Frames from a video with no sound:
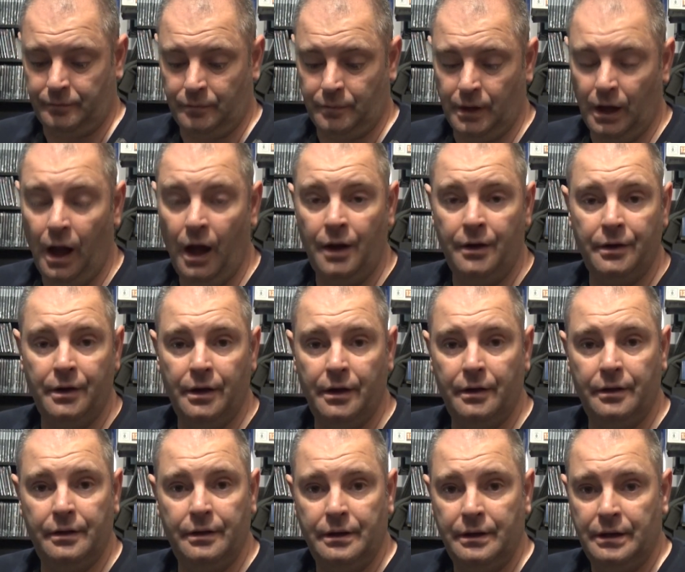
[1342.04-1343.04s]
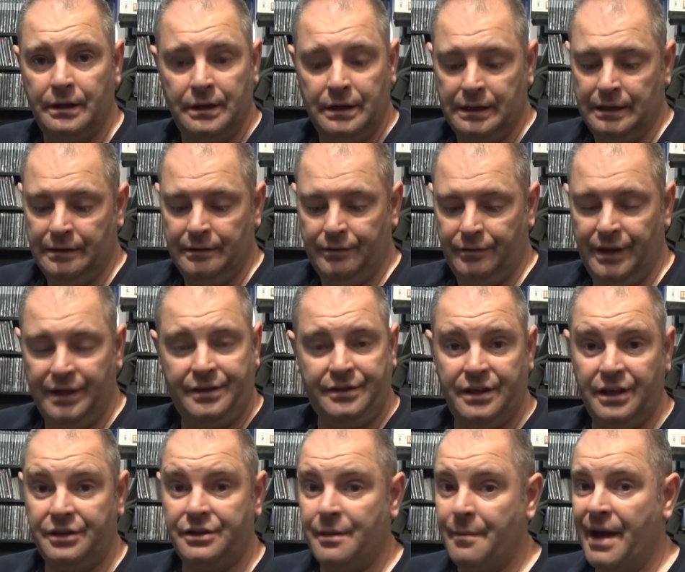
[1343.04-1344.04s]
and
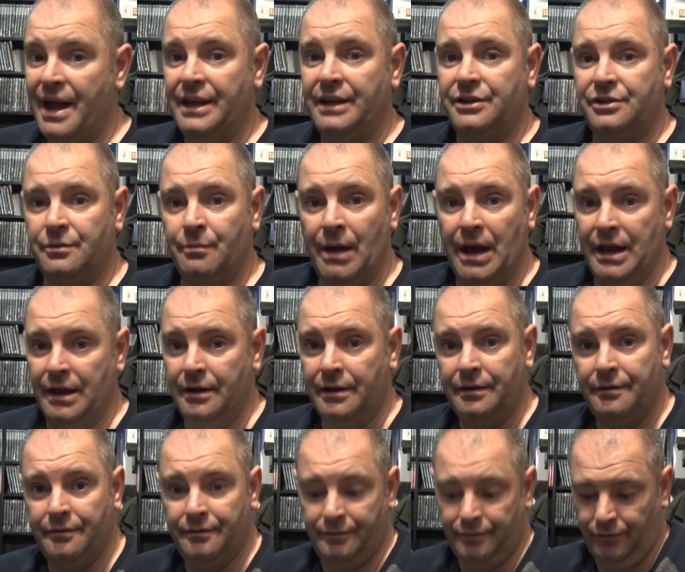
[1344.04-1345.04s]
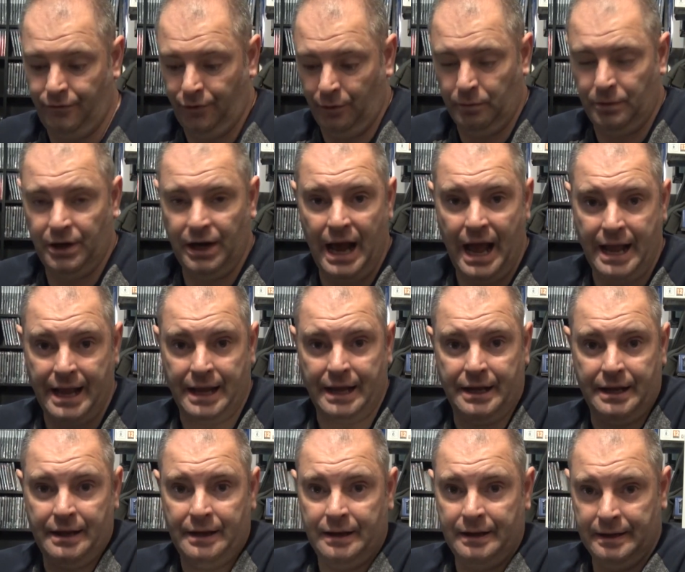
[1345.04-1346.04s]
this amazed me from Craig,
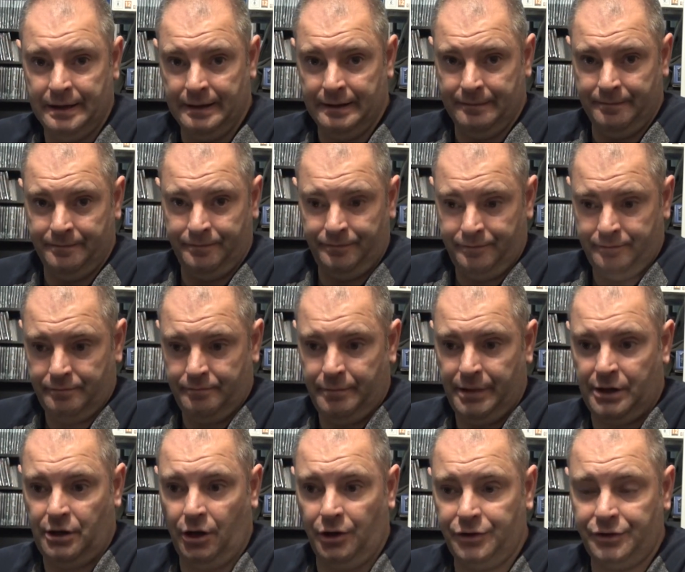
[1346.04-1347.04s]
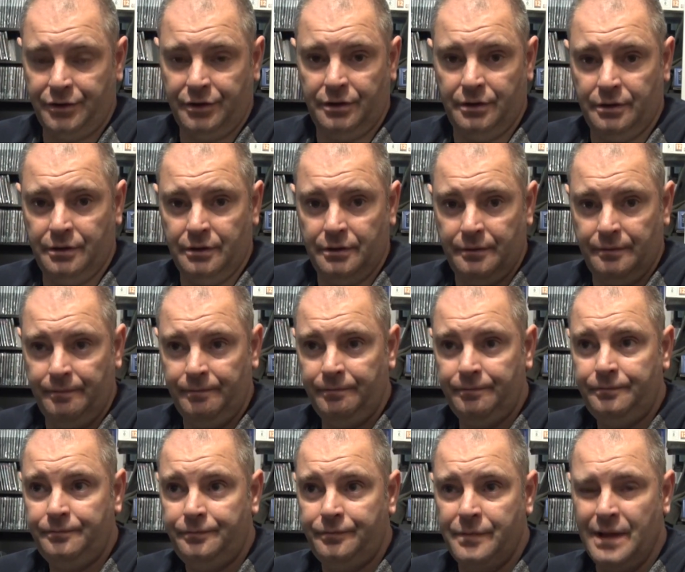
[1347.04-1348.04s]
because
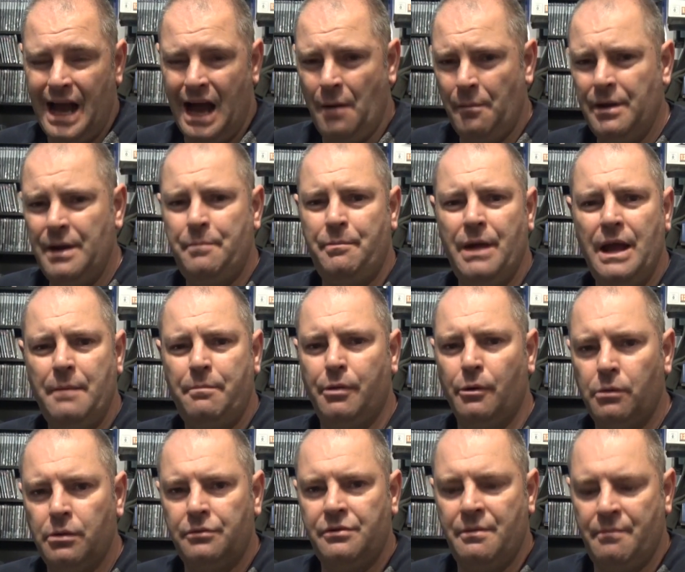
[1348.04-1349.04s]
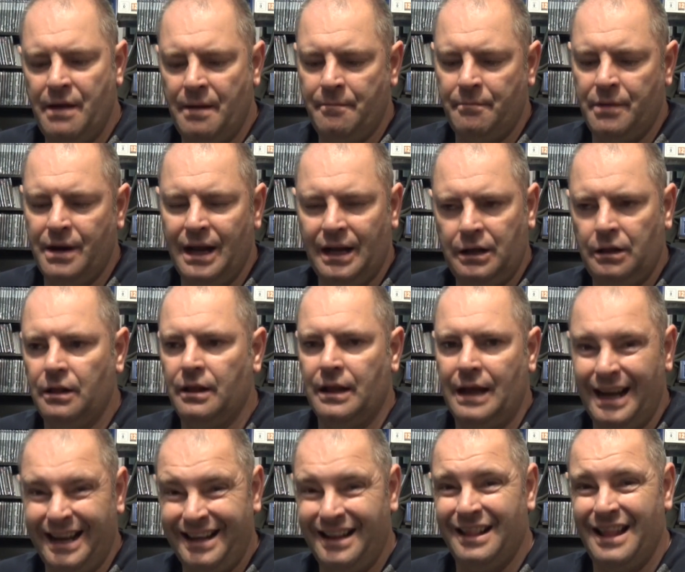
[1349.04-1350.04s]
how many people would remember I
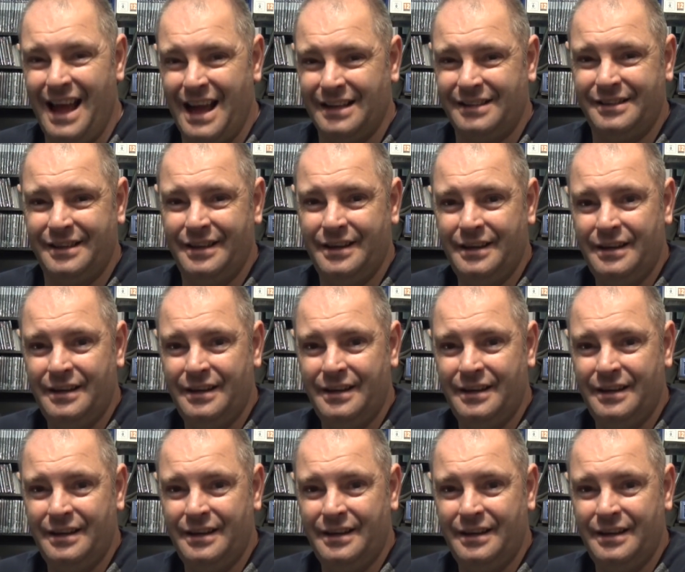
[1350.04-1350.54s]
collect